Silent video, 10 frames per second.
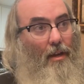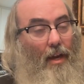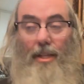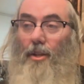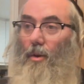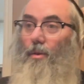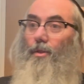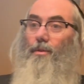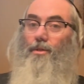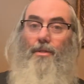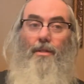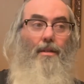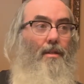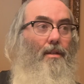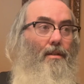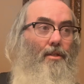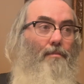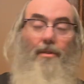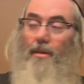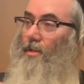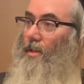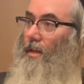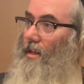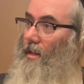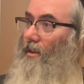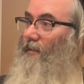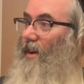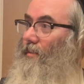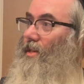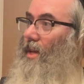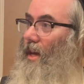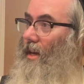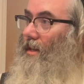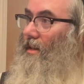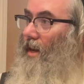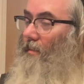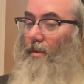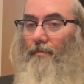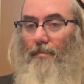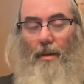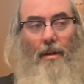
And you know, the zemiras that your family sang at the table,